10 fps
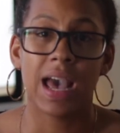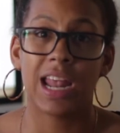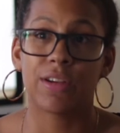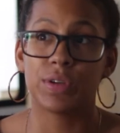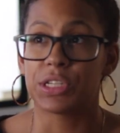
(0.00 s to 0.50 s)

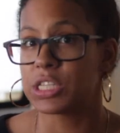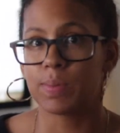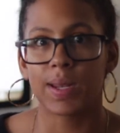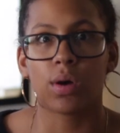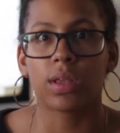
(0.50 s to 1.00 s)
And if we just
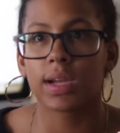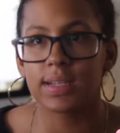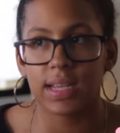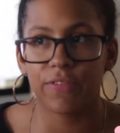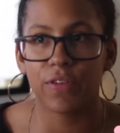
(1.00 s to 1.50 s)
spend all our
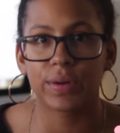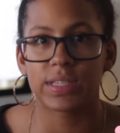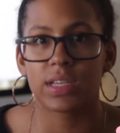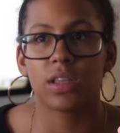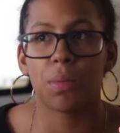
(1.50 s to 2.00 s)
day
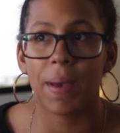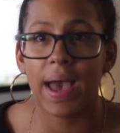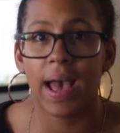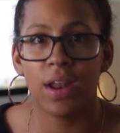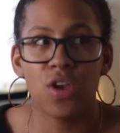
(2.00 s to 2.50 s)
focusing on the
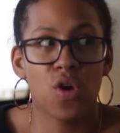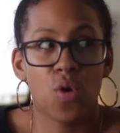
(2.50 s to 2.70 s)
bad,